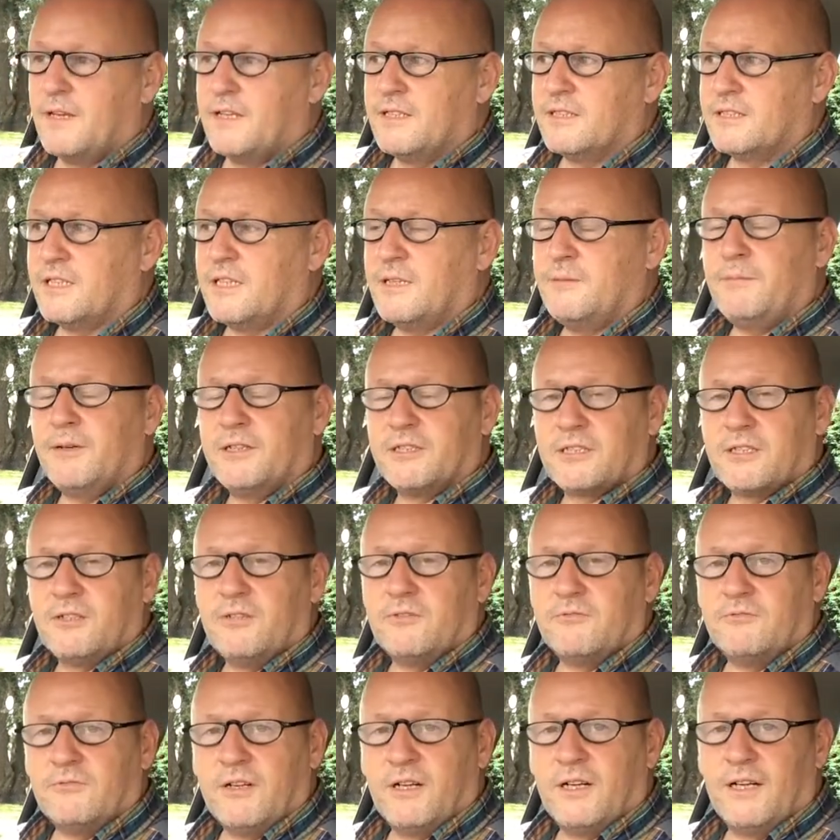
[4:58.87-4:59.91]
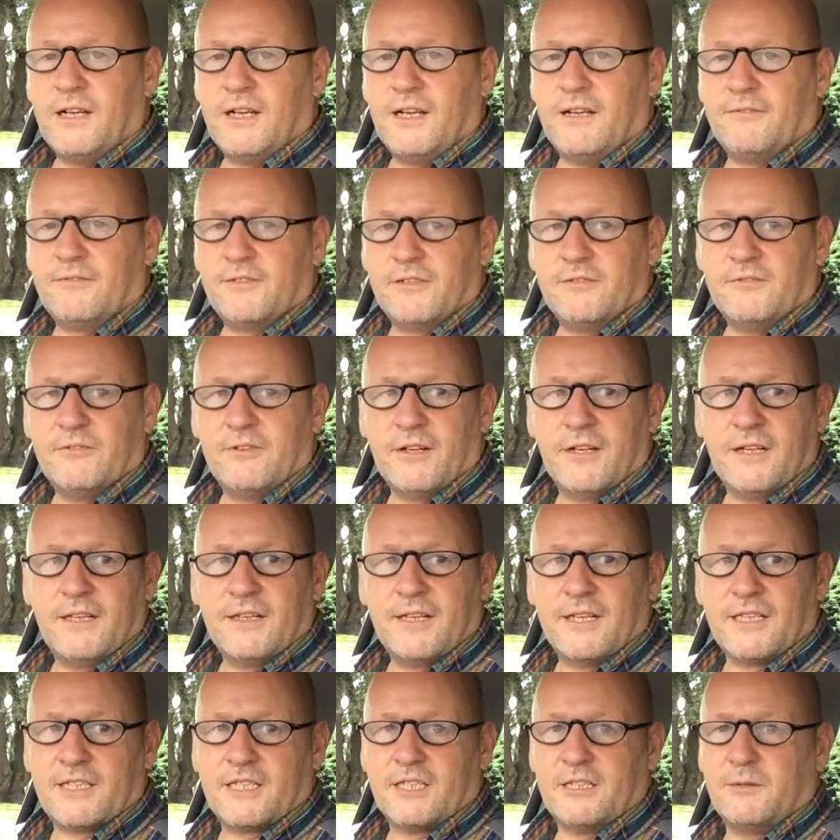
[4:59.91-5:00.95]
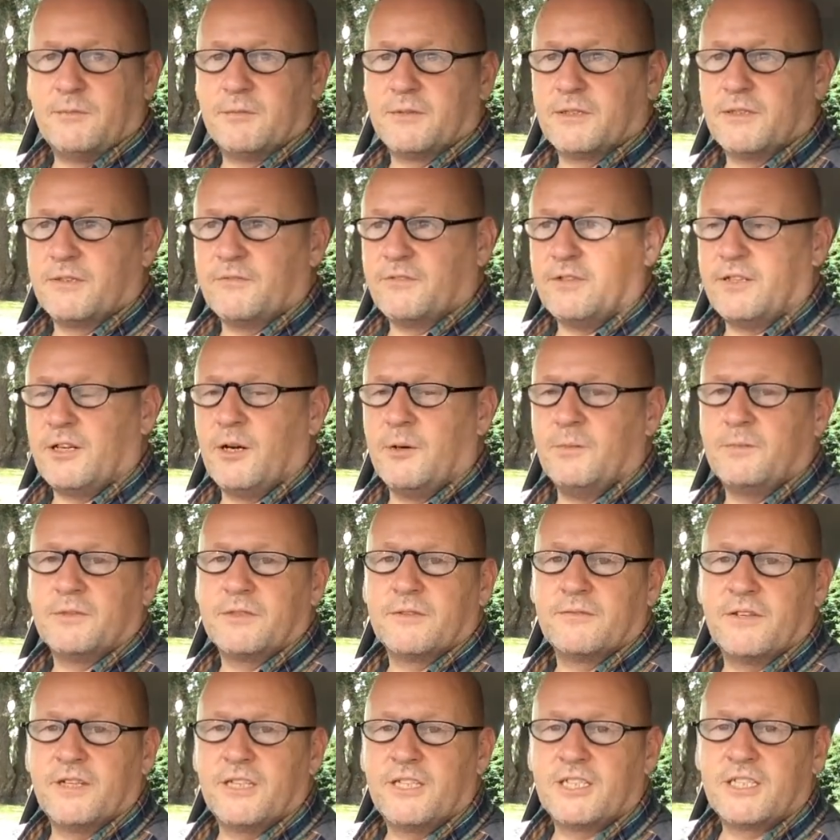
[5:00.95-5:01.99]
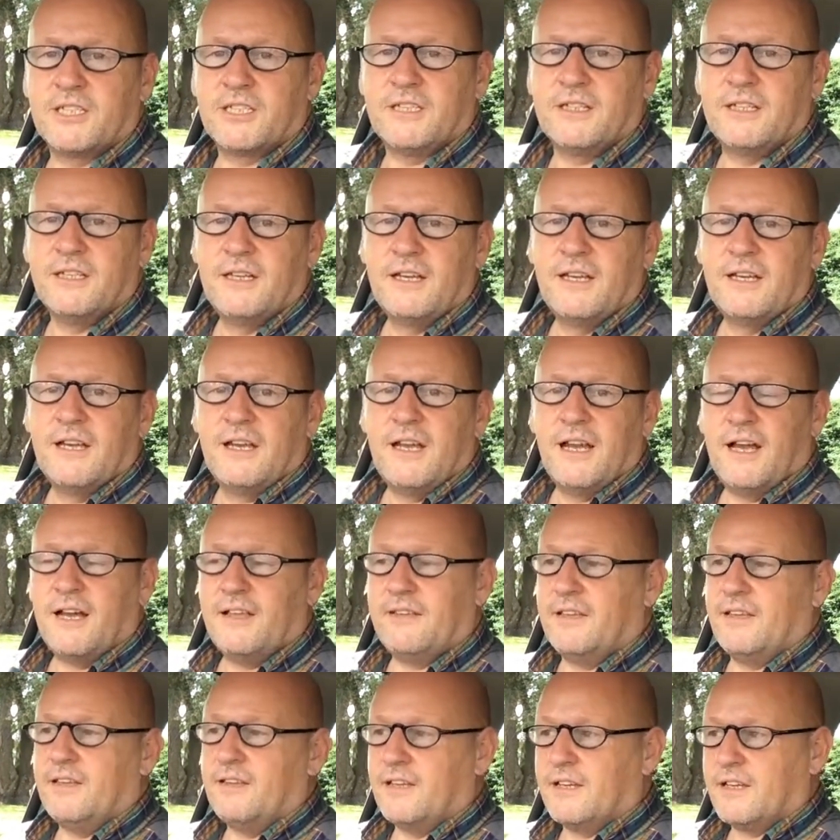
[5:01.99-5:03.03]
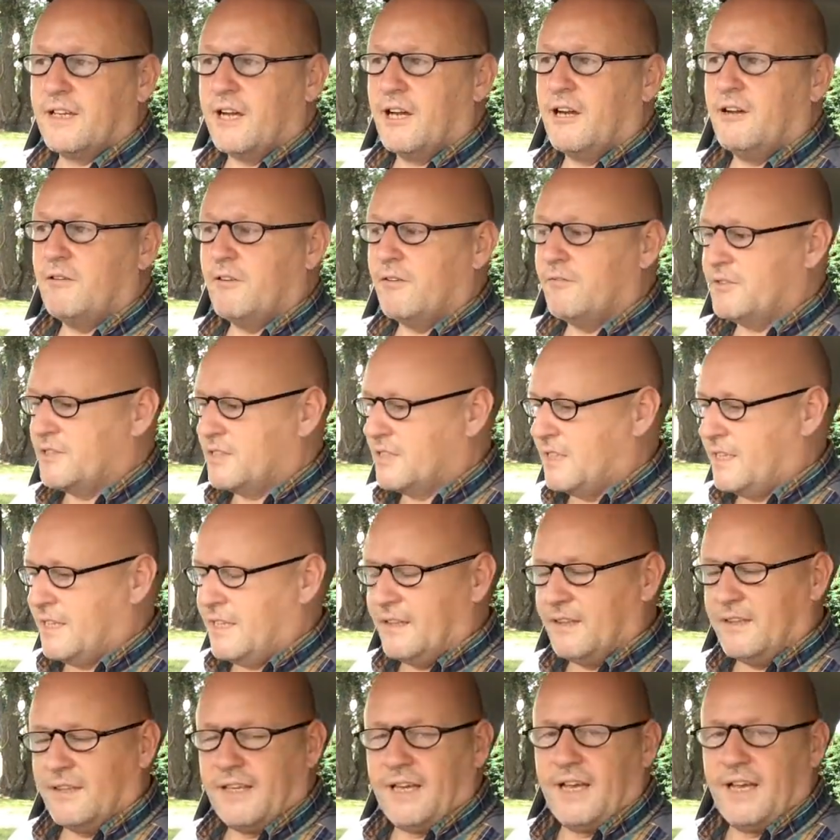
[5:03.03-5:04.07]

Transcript: So you must look right, left and right, that's your observer, observation. And then the go, obviously get the